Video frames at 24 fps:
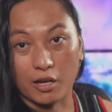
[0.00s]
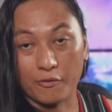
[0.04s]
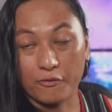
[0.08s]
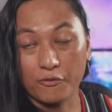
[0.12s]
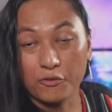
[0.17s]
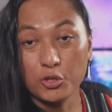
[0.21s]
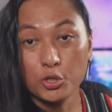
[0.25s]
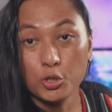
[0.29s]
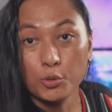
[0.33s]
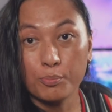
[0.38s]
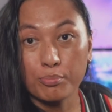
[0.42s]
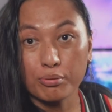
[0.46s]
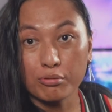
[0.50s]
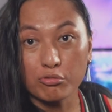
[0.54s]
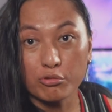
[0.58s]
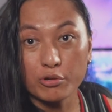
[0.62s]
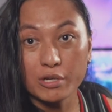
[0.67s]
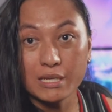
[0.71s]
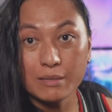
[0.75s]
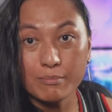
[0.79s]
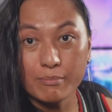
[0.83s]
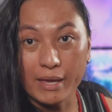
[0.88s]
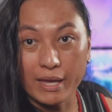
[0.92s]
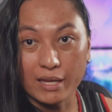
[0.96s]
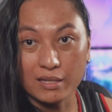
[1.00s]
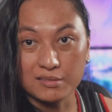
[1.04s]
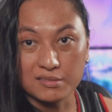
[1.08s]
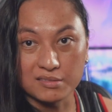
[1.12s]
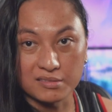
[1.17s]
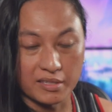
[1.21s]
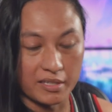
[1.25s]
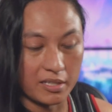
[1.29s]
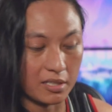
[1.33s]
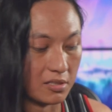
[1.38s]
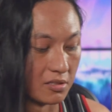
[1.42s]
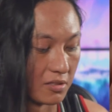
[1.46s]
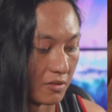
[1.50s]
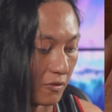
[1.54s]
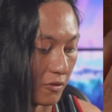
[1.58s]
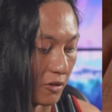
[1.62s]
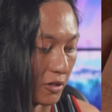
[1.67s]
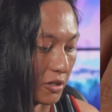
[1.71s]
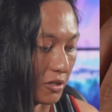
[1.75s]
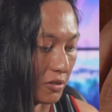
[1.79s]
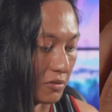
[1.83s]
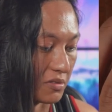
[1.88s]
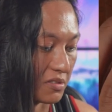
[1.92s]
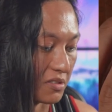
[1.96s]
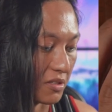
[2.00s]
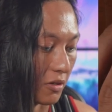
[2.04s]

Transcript: a few pre-made scenes for you.